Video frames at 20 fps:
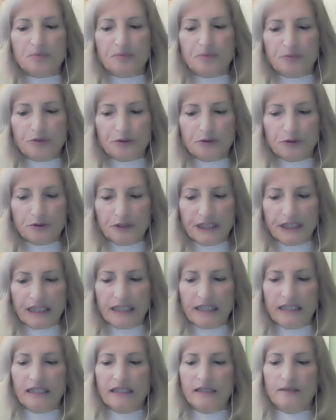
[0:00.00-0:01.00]

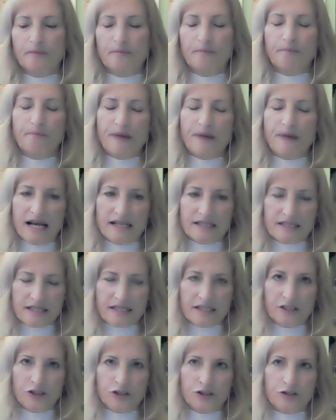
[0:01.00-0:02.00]

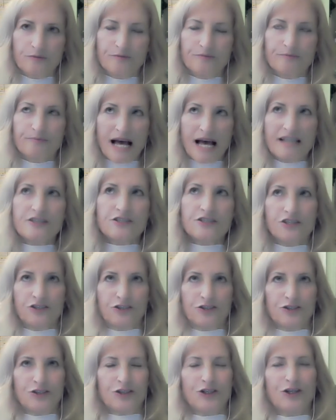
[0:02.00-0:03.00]

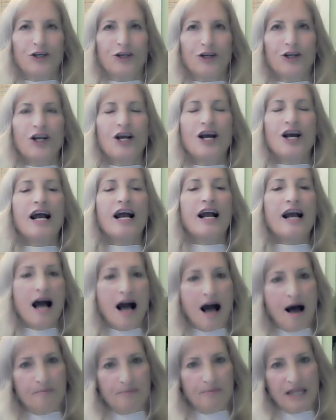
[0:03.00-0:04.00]
pre-Botzinger
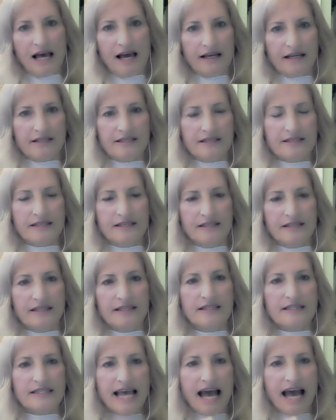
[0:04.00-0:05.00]
complex
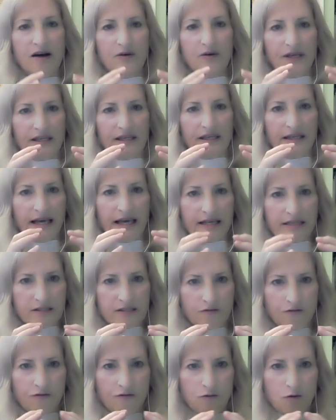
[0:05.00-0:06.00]
is how he
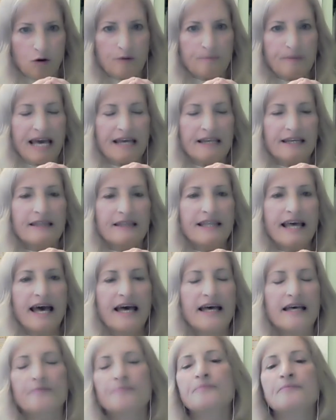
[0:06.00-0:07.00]
has formatted
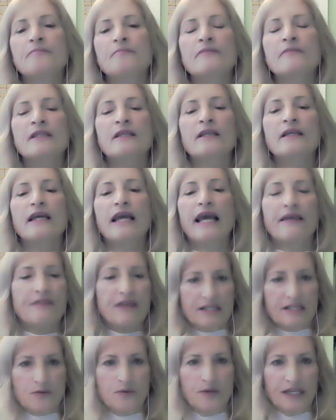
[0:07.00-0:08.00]
that, and
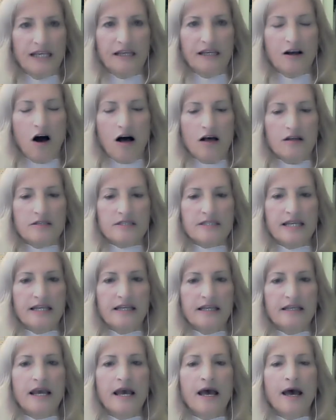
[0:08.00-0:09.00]
that's what he calls
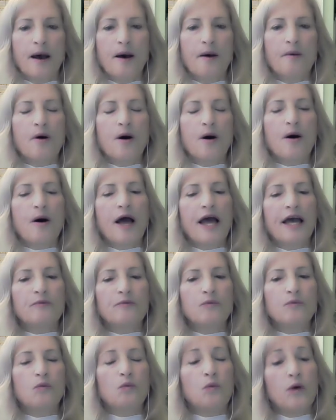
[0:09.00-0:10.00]
it.
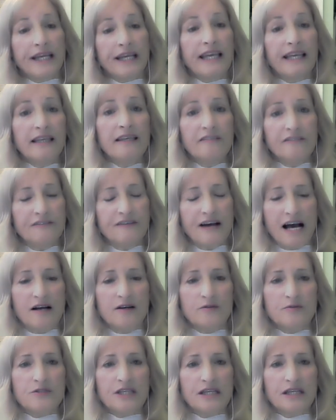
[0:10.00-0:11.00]
And what he
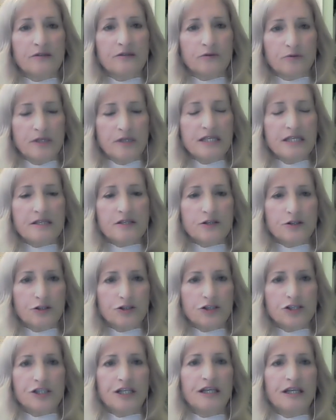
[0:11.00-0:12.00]
found in
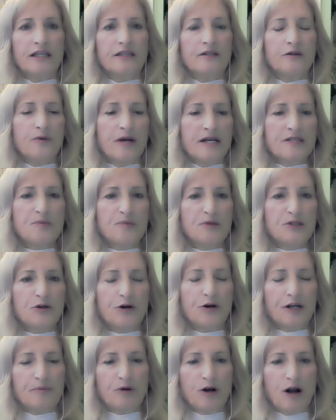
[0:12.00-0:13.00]
researching the
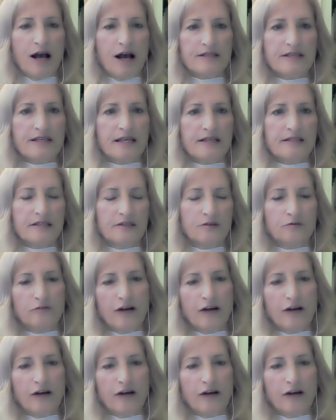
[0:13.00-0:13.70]
respiratory process in